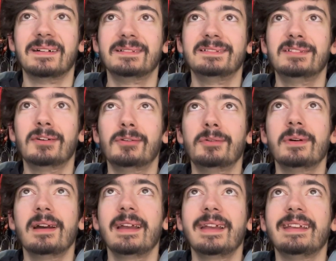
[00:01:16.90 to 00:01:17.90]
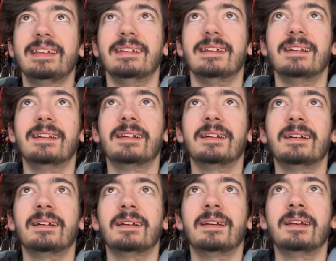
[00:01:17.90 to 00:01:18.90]
No way.
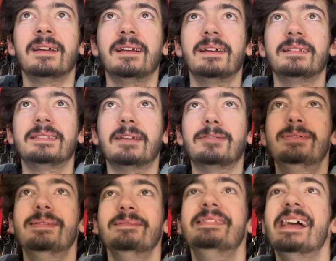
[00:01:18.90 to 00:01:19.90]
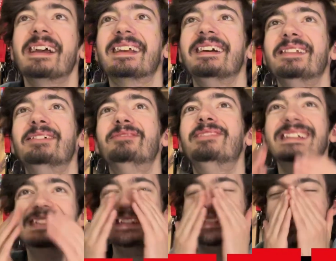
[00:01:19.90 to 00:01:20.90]
They're gonna
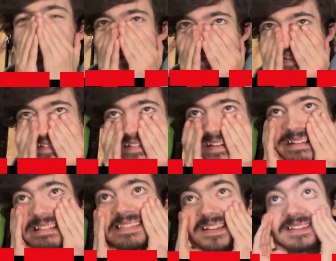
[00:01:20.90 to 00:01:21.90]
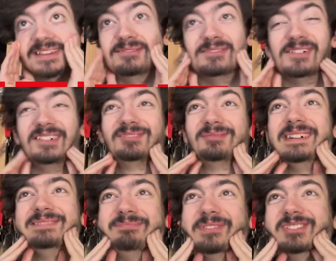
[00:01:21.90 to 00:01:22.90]
reunite in like the worst
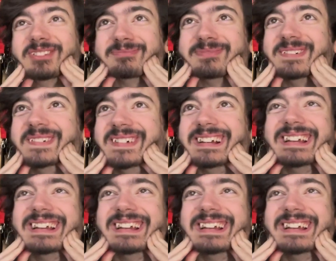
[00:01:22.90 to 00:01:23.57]
way possible.